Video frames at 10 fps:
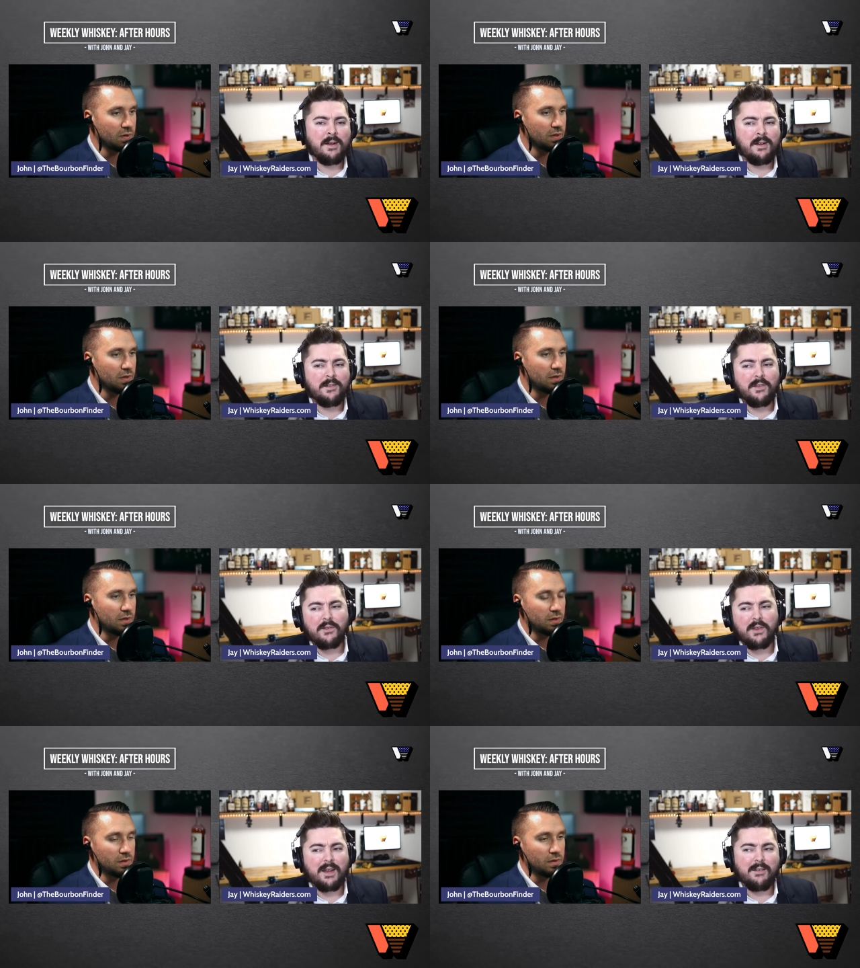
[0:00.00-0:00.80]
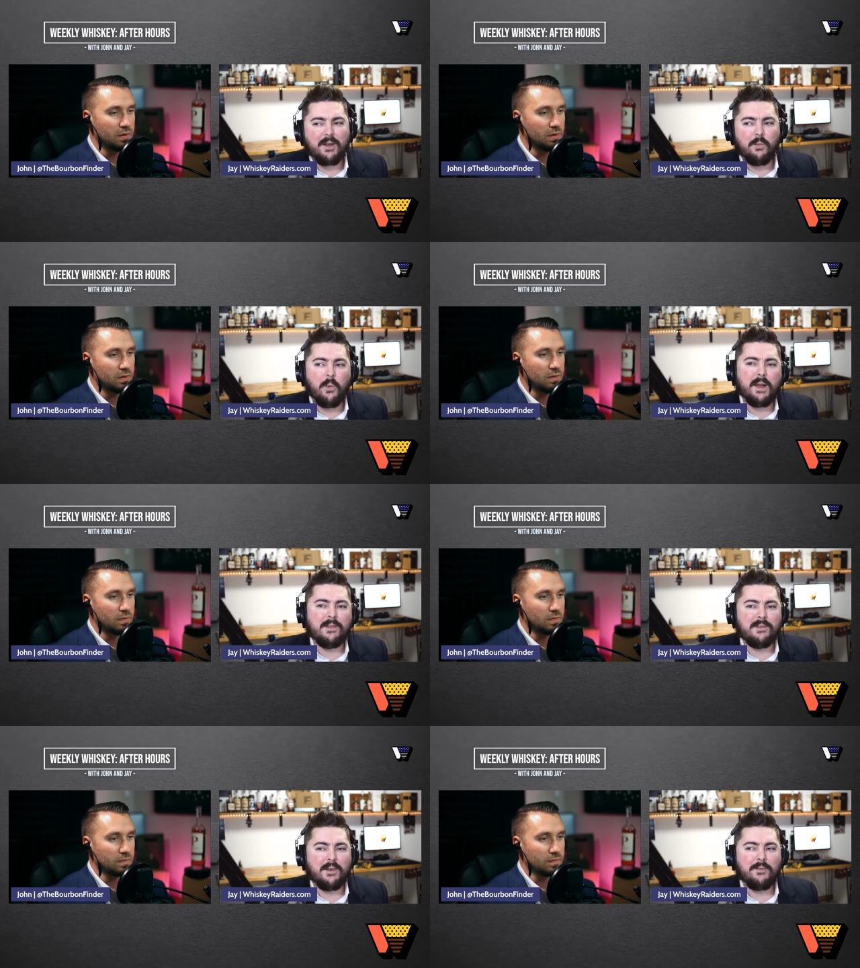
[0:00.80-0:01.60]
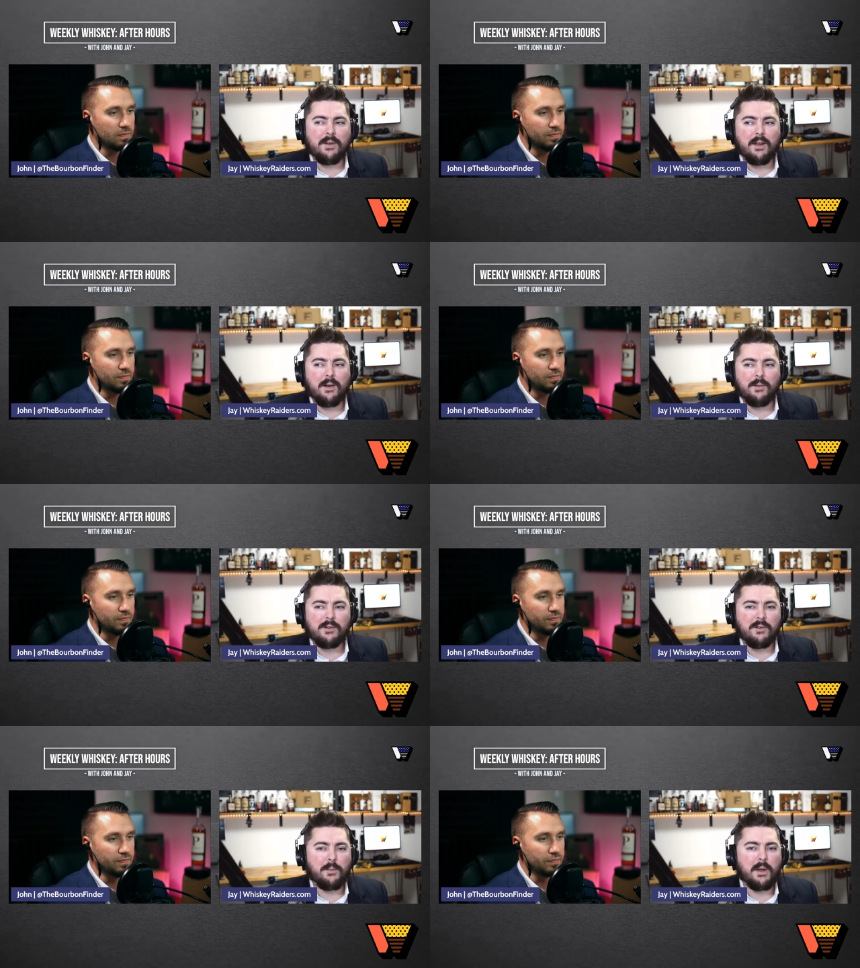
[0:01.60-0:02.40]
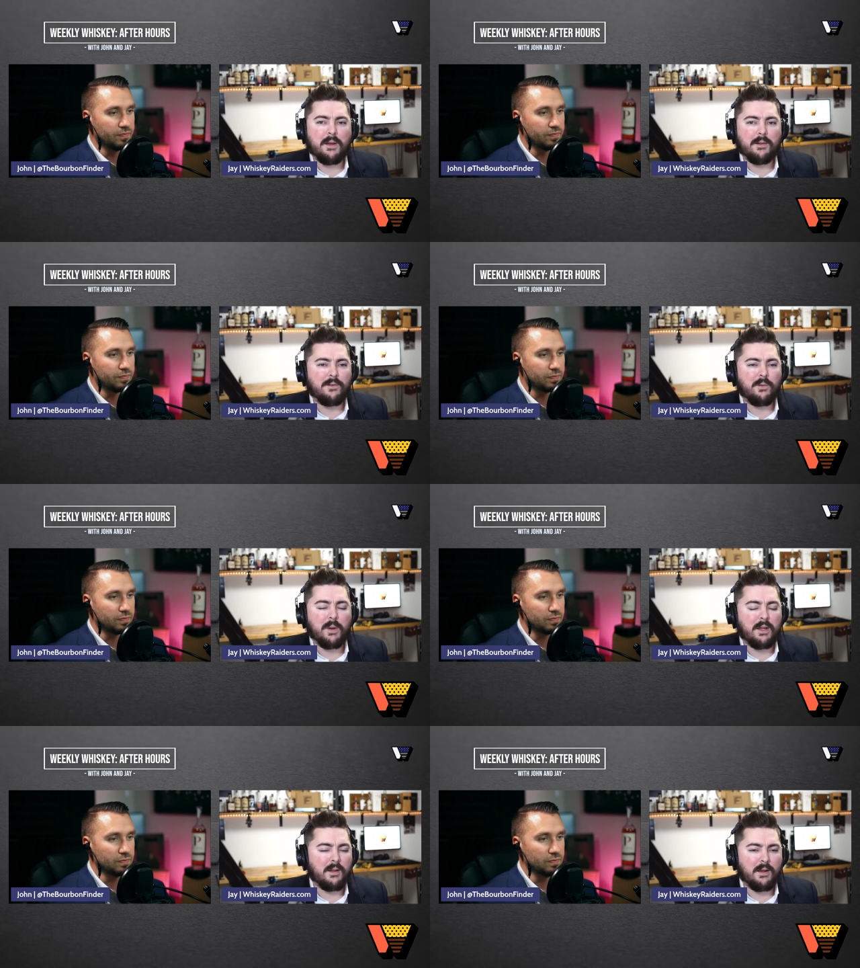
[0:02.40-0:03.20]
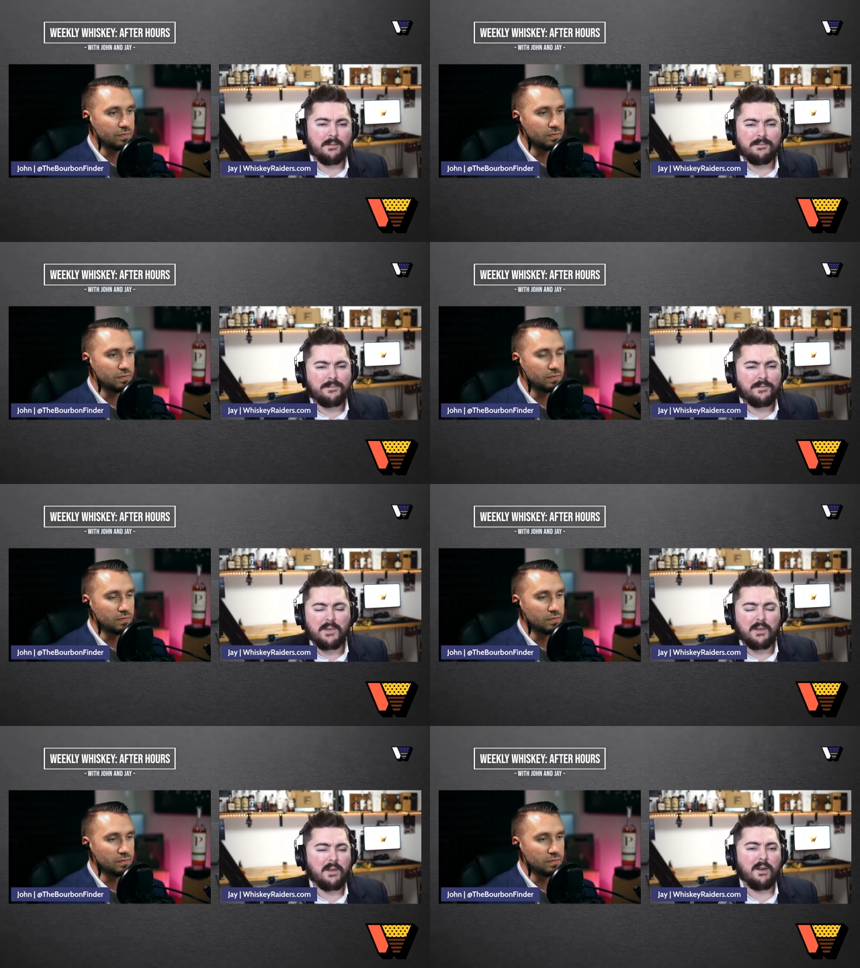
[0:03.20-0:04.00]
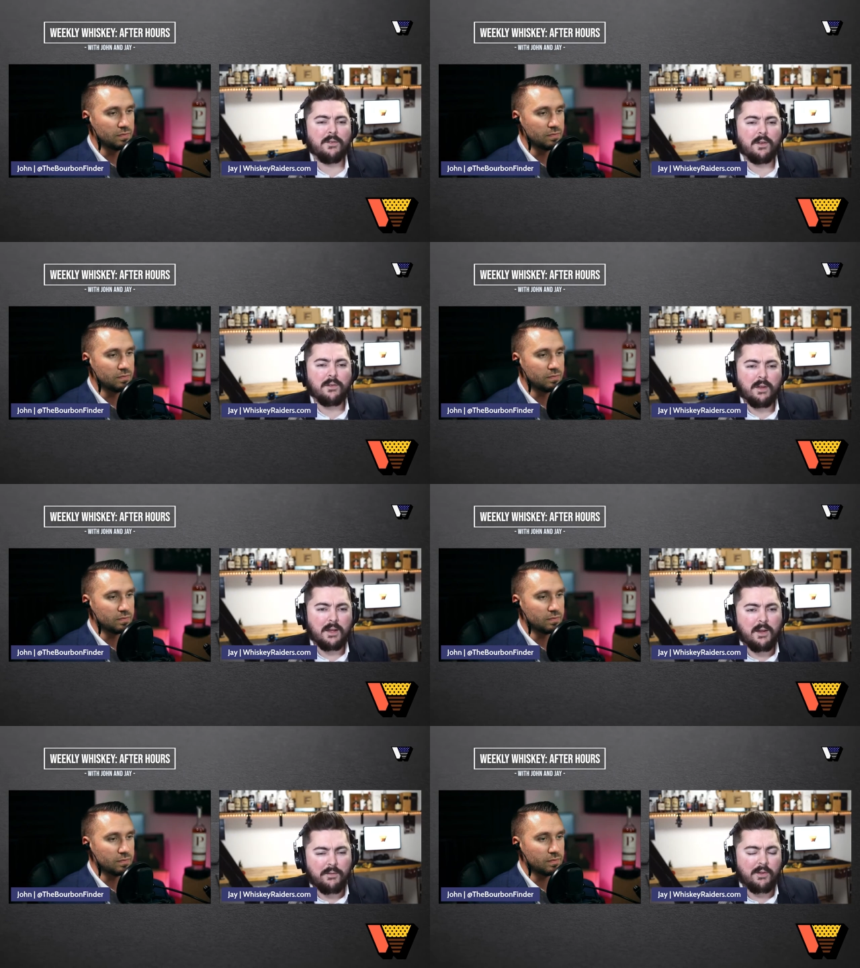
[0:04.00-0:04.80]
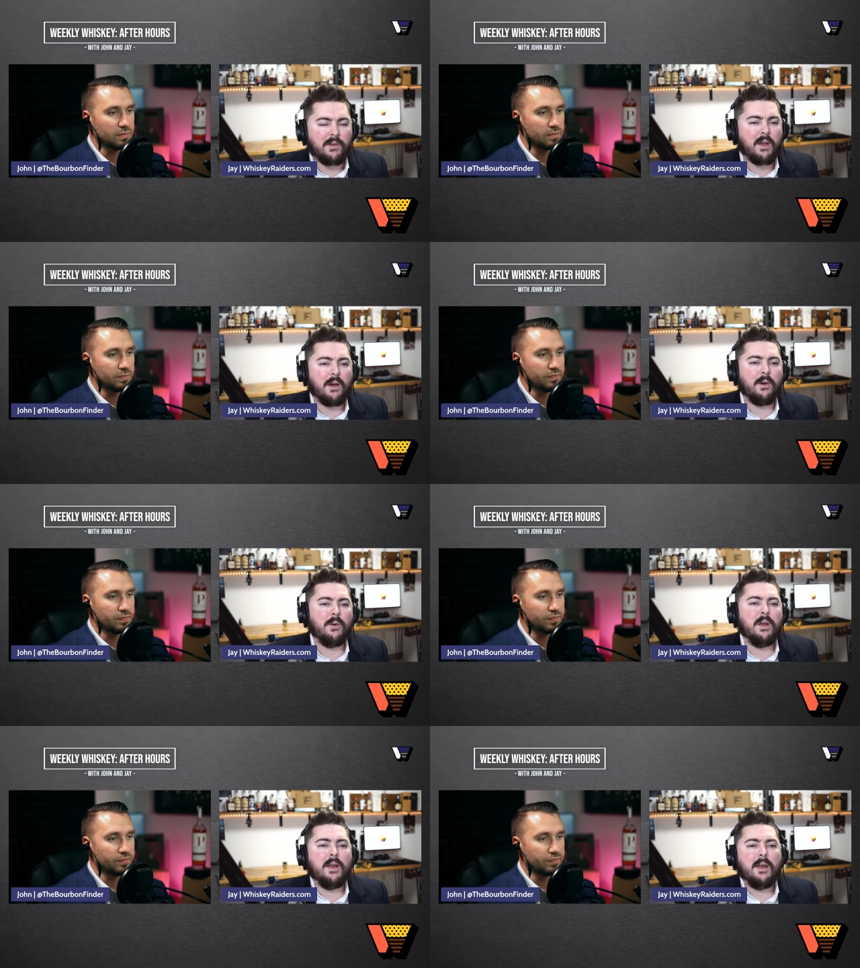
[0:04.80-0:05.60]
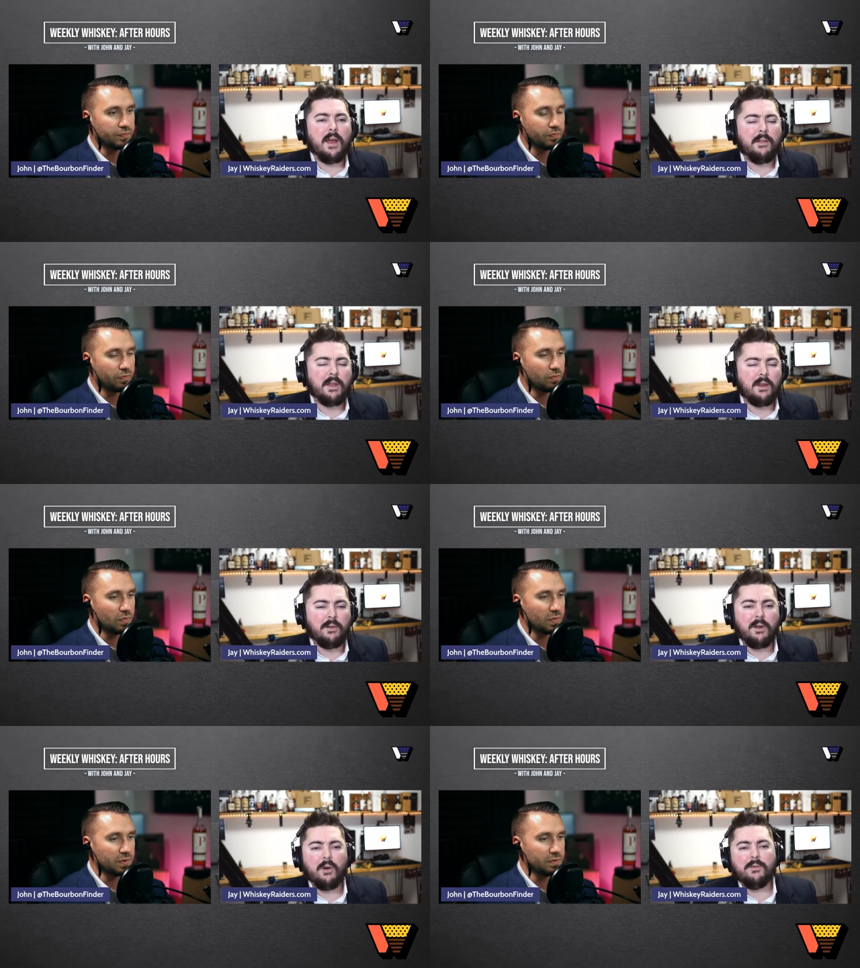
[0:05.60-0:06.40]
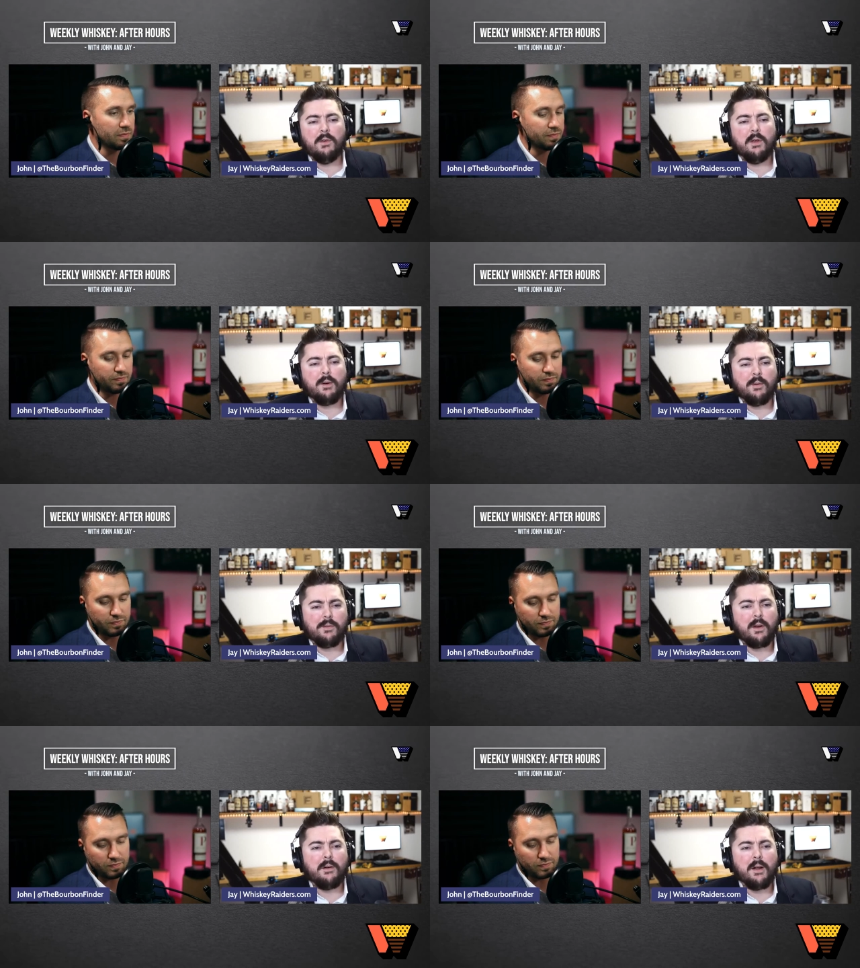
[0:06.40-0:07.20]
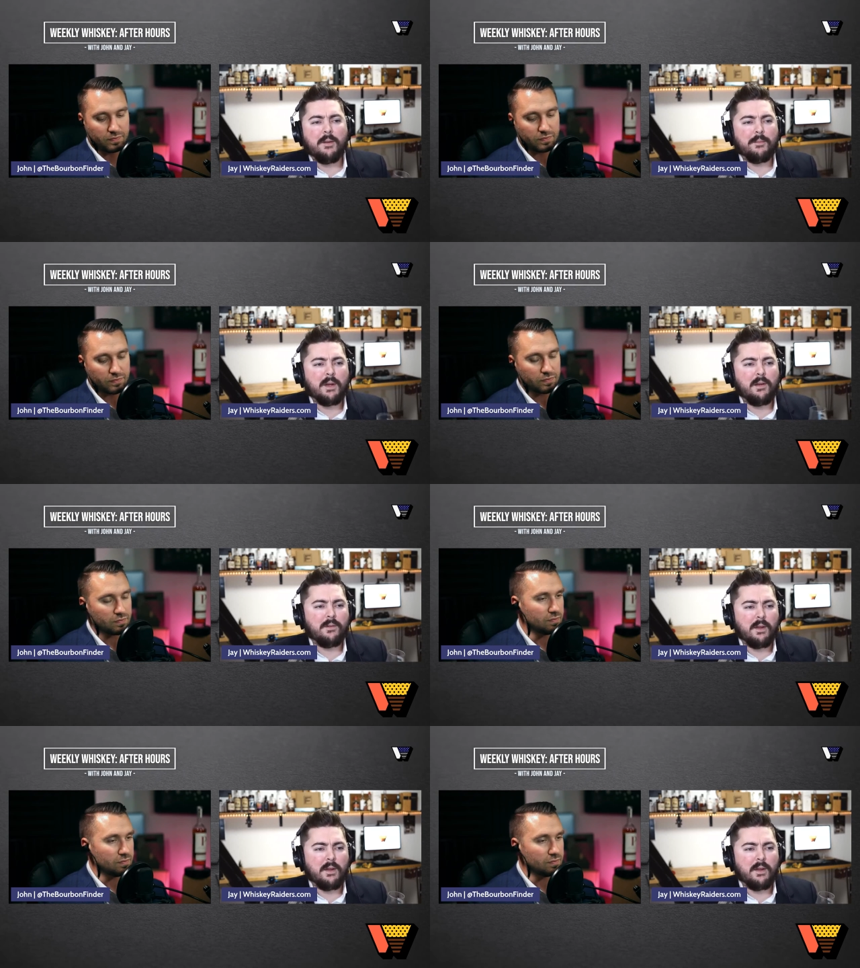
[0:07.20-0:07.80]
Speaker 1: this is kind of like white Zinfandel, which is pink and sweet. Like doesn't exist. Like give this a go and then you'll know if you like rosé or not because like